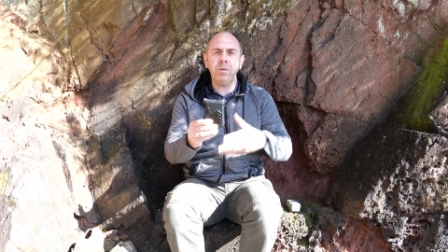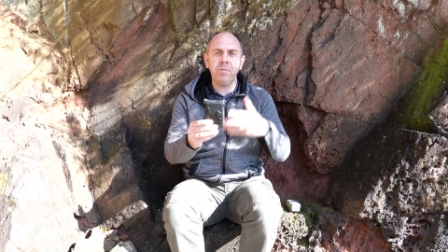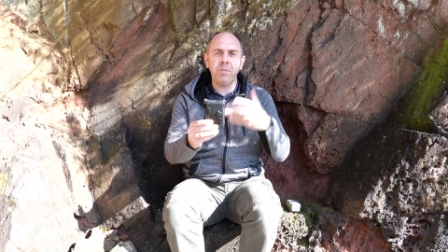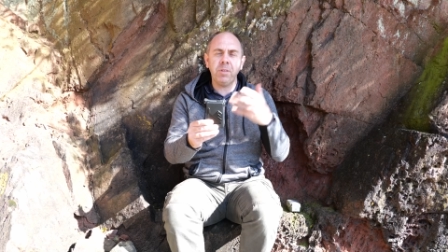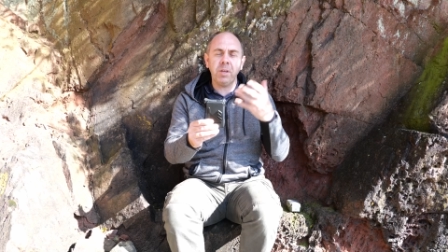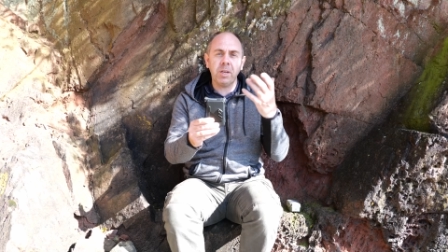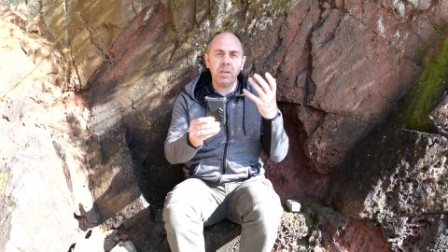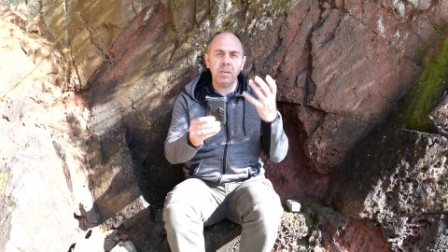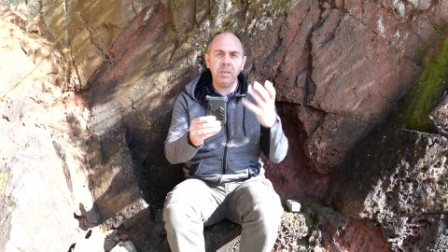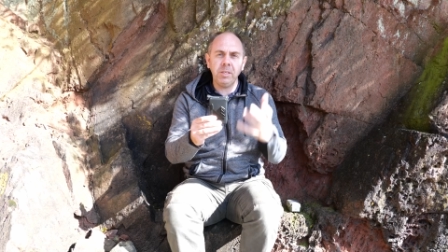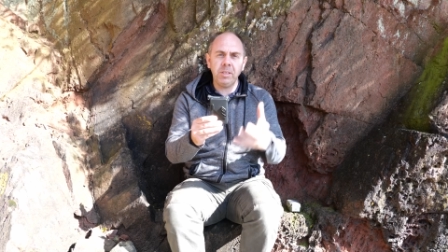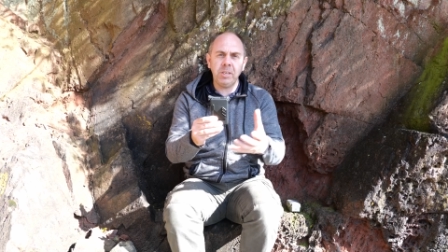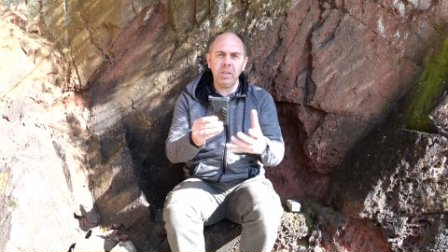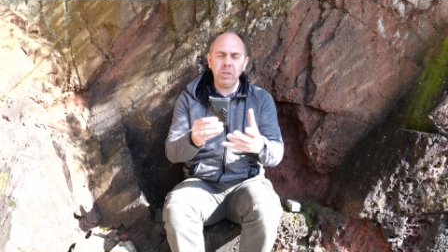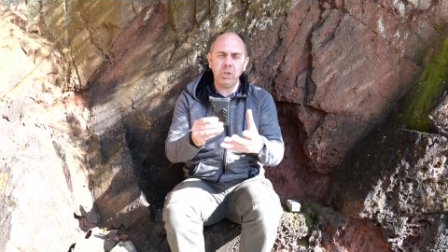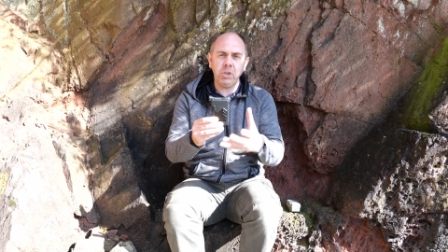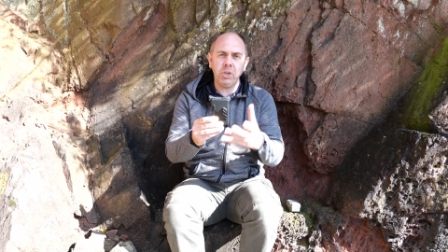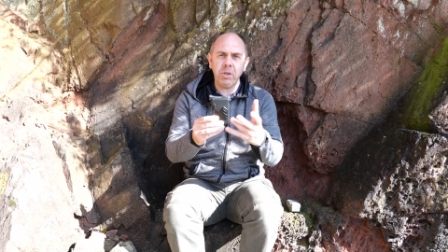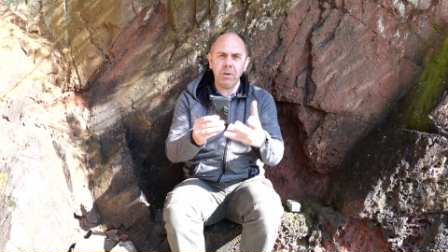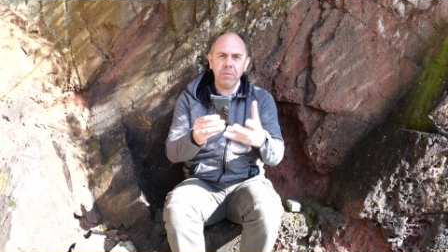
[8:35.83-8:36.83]
of the
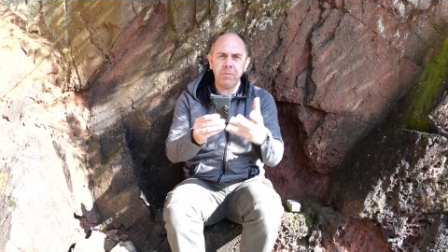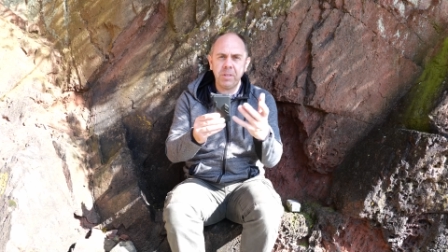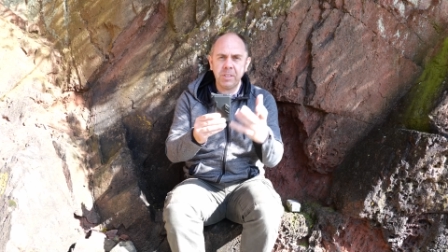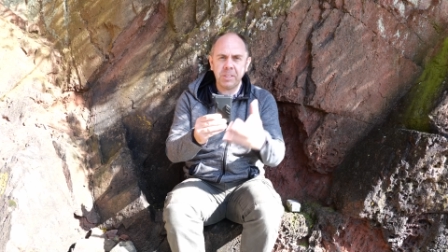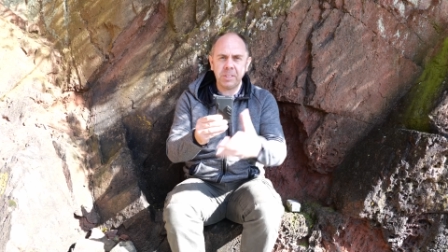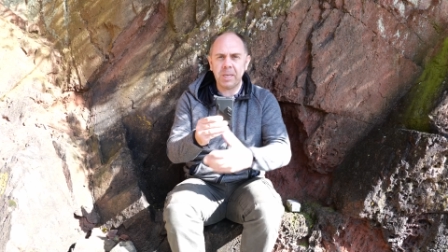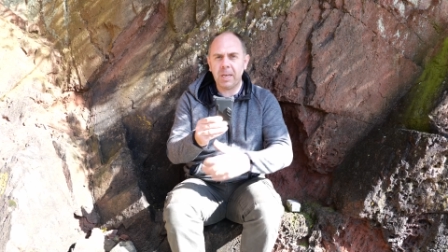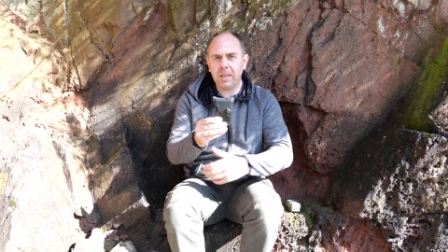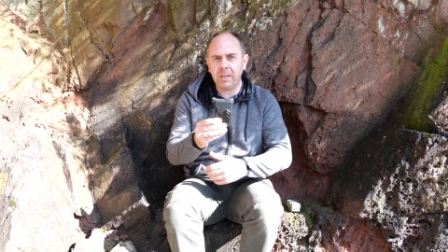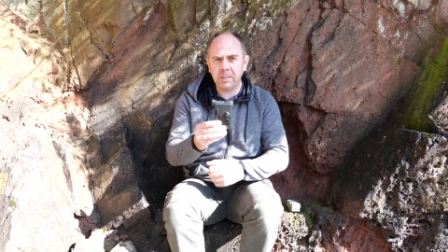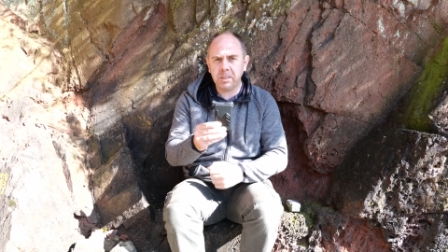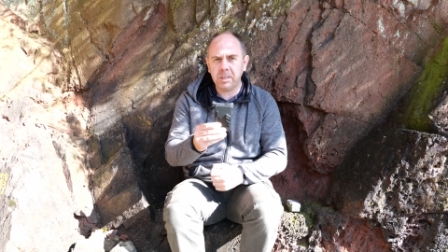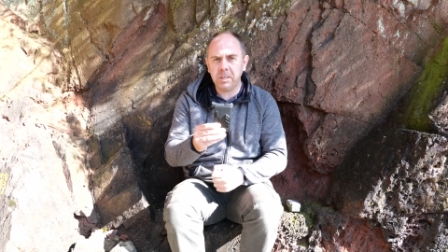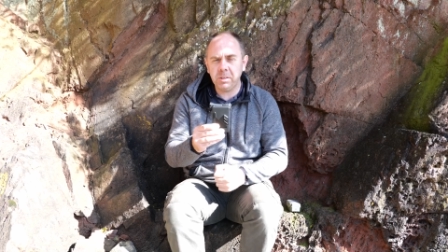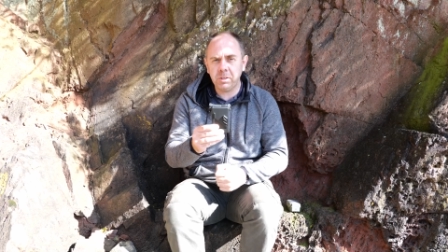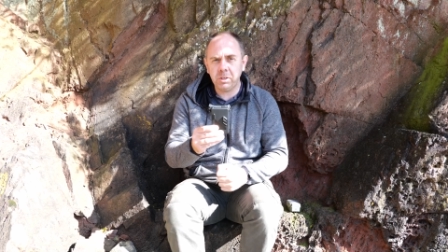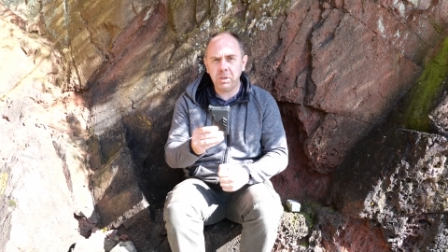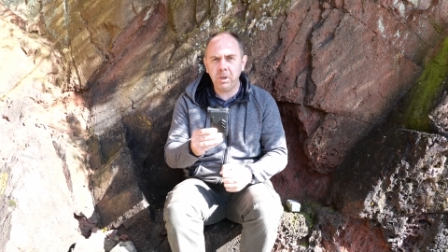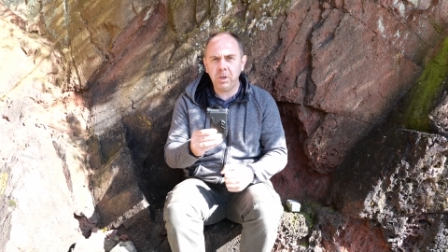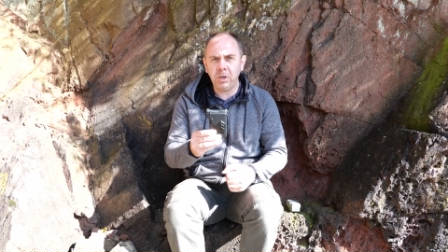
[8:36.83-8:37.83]
condition of the cells
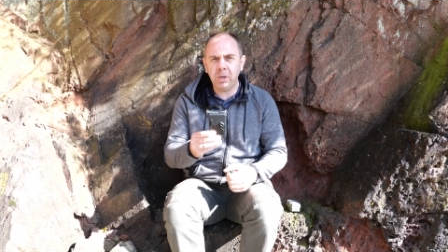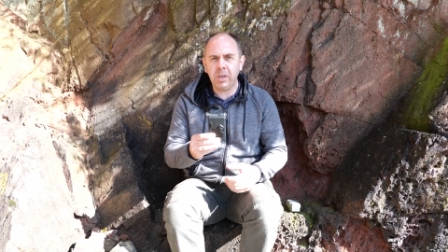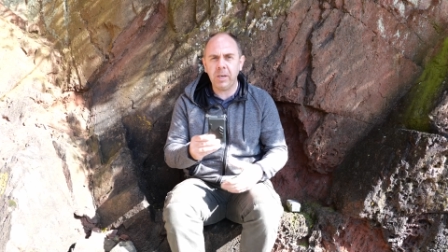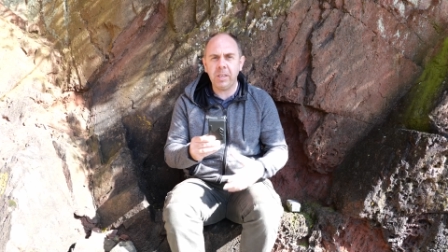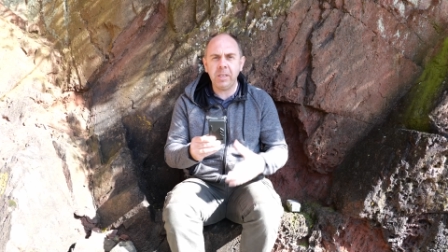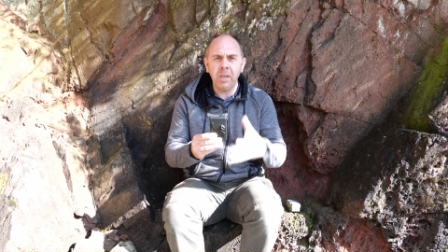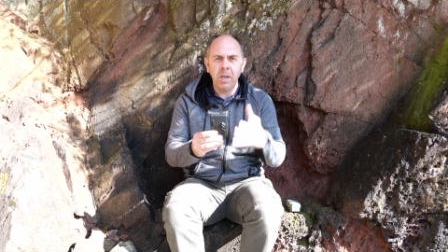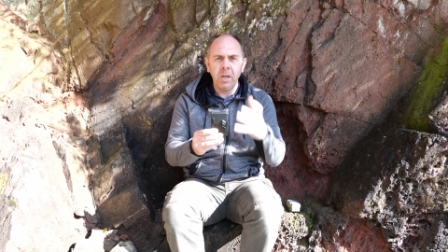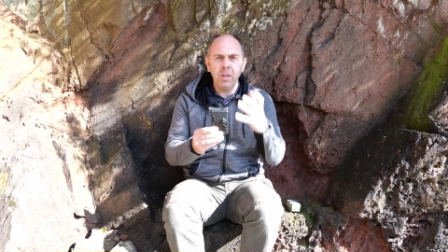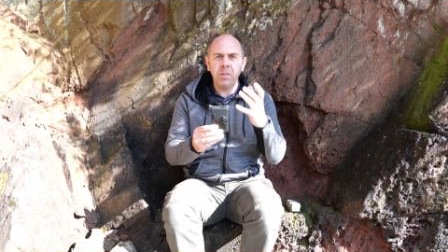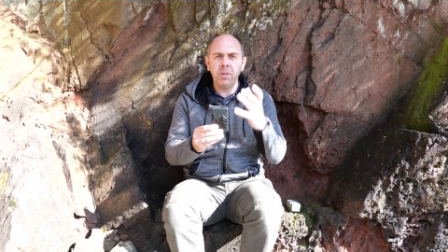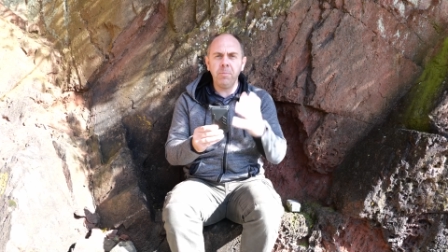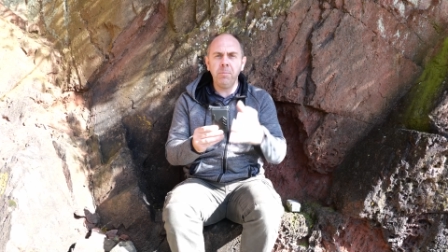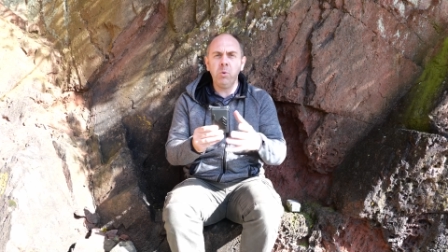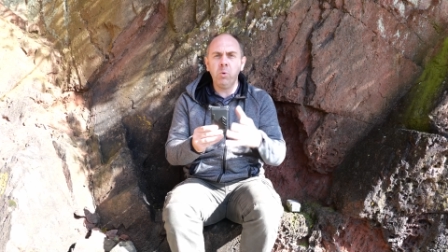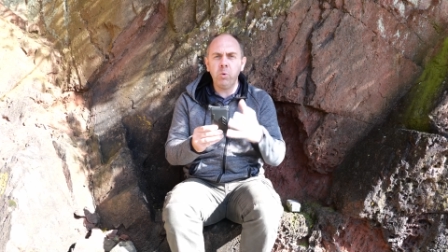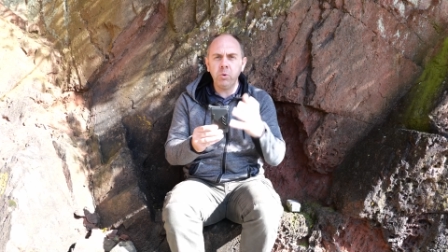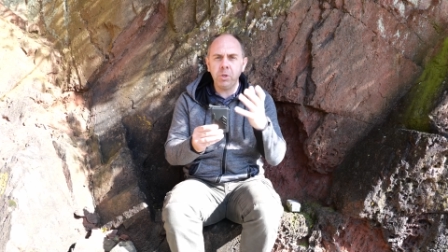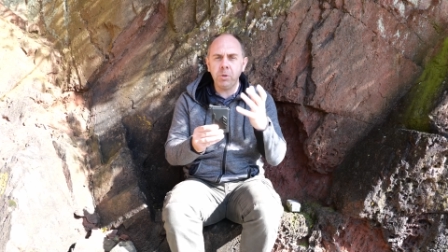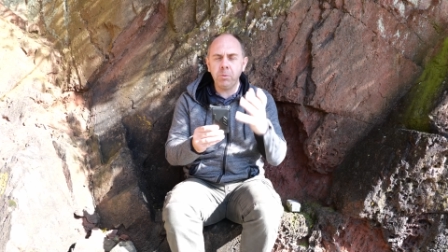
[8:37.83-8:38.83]
internally the
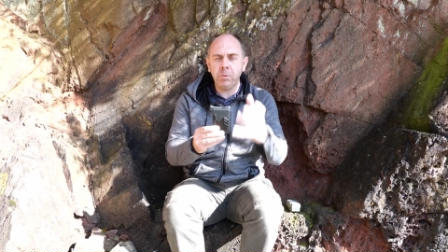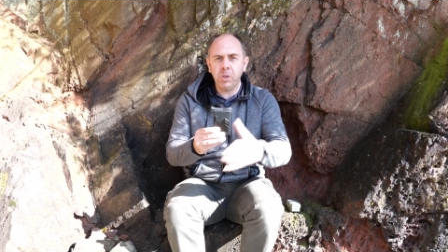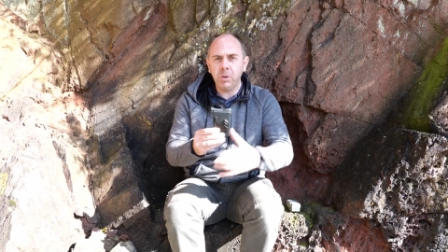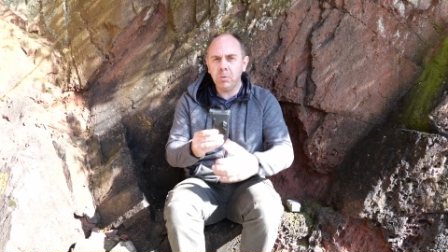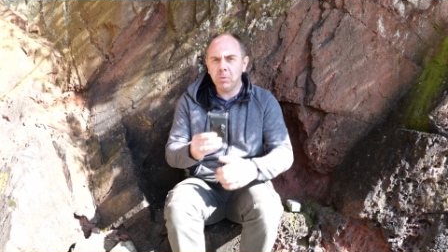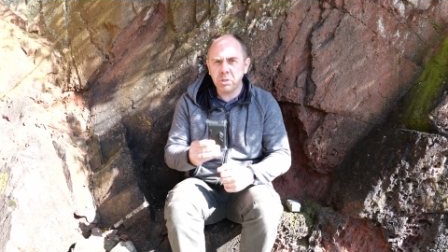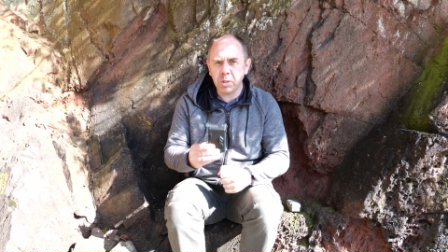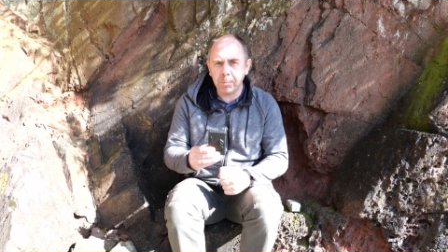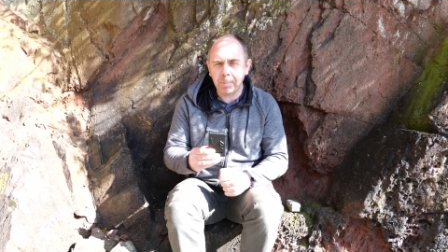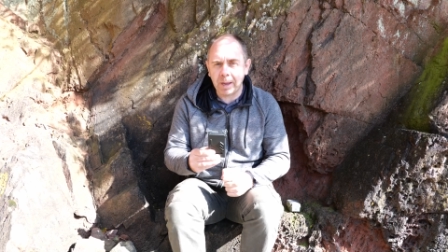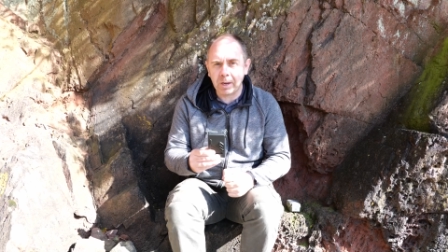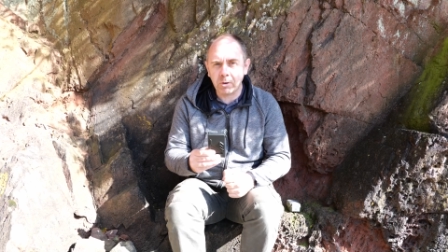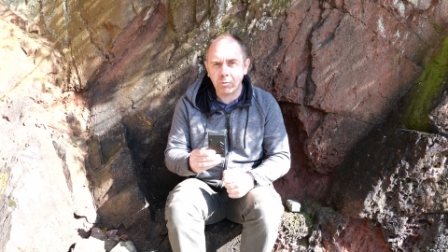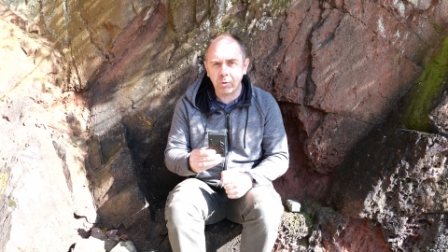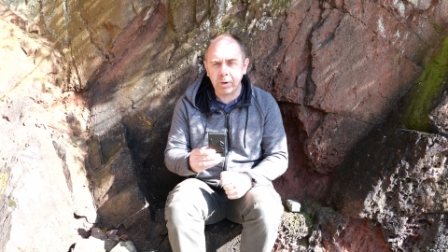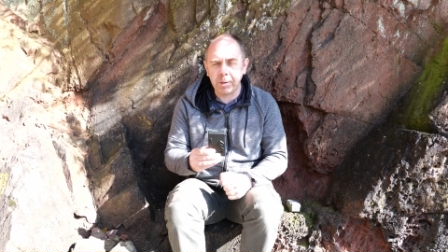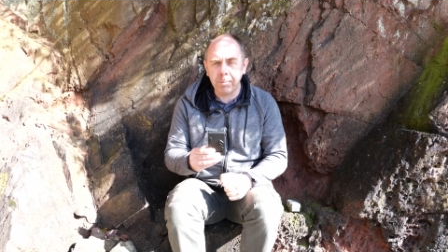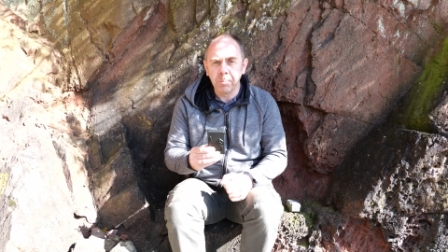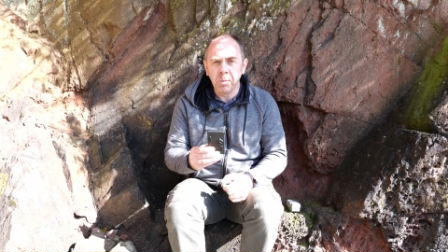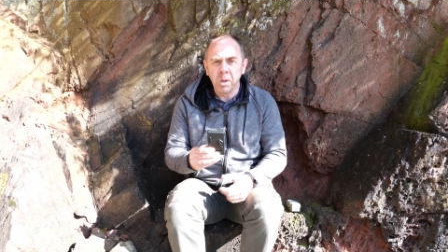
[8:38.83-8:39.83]
more you use the
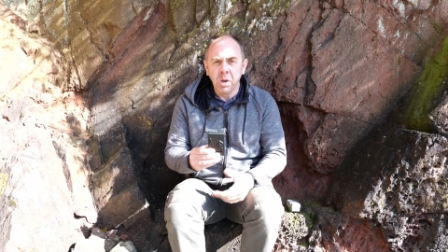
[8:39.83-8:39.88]
battery.